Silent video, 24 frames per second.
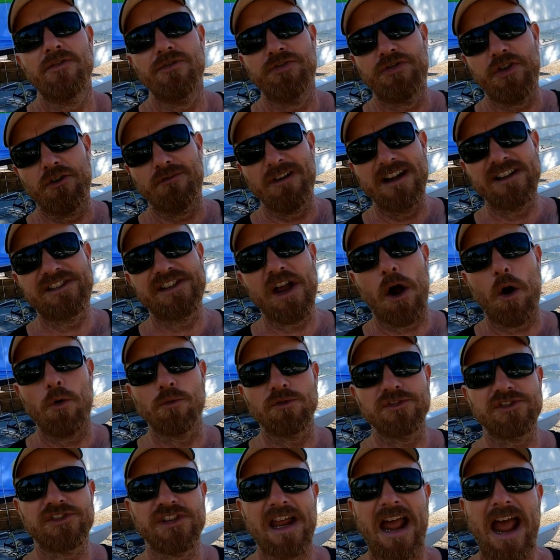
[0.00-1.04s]
the
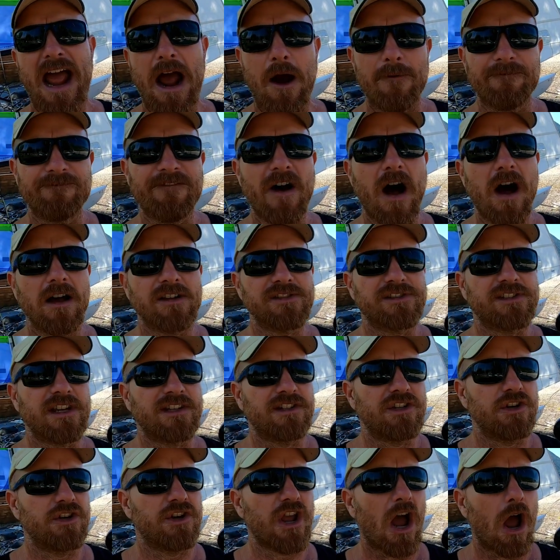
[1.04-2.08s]
results. How fast
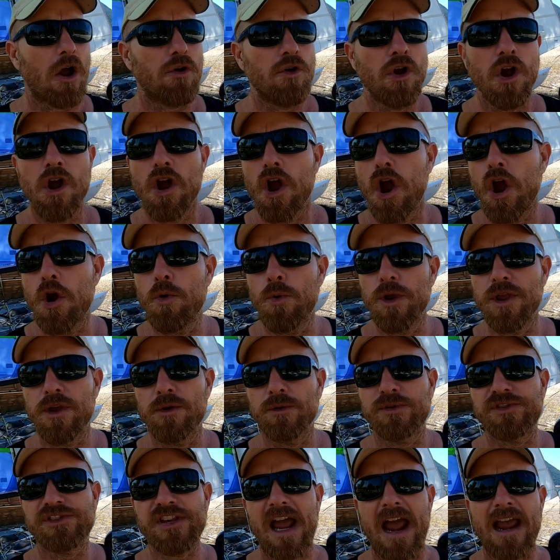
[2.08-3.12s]
did you go? Who were you
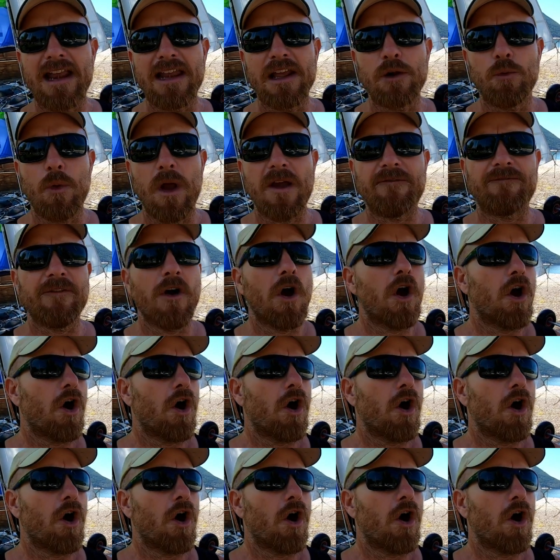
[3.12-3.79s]
sailing with?